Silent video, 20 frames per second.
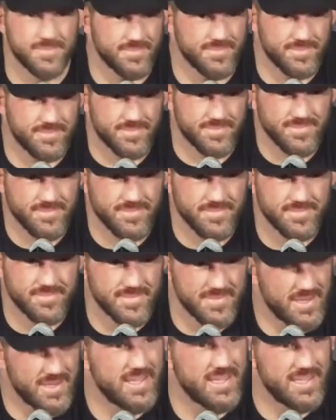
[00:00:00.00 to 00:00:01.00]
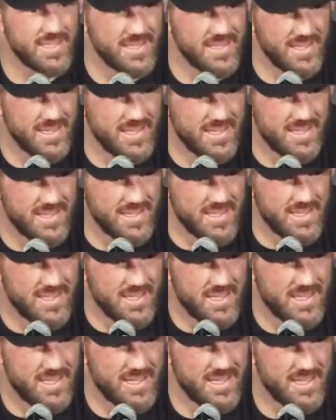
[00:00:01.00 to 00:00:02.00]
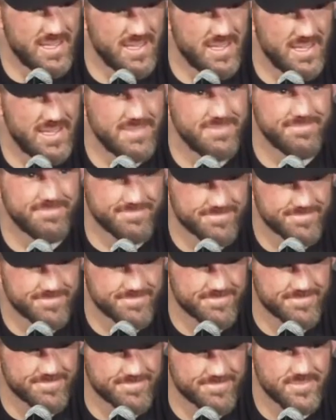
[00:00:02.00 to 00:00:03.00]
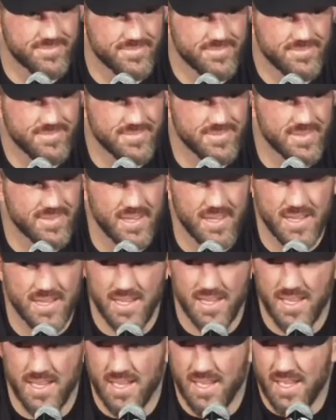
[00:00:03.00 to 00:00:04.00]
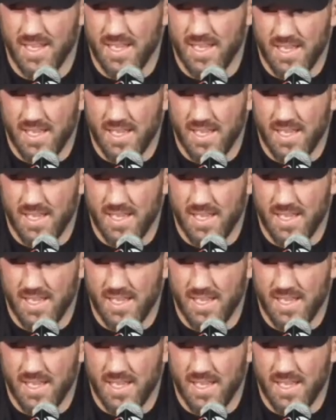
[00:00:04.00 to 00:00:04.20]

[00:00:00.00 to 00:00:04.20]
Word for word: on the win, man. Uh, nine years later, how does it feel to, to finally get that one back?